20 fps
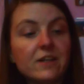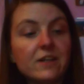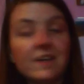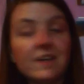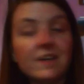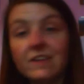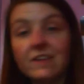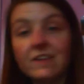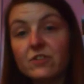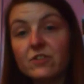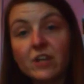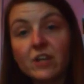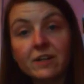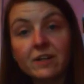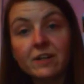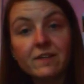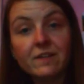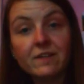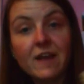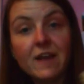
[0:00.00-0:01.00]
And I think they're
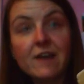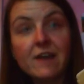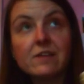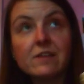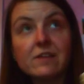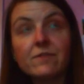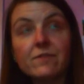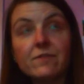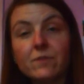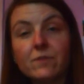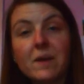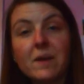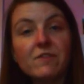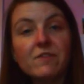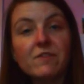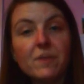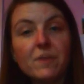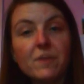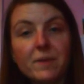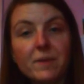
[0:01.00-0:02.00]
stunning. They had
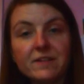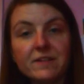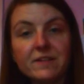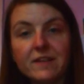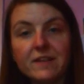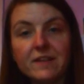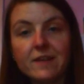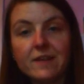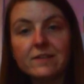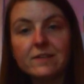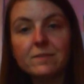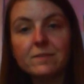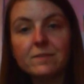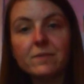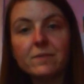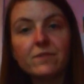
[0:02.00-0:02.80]
quite a few of the princesses,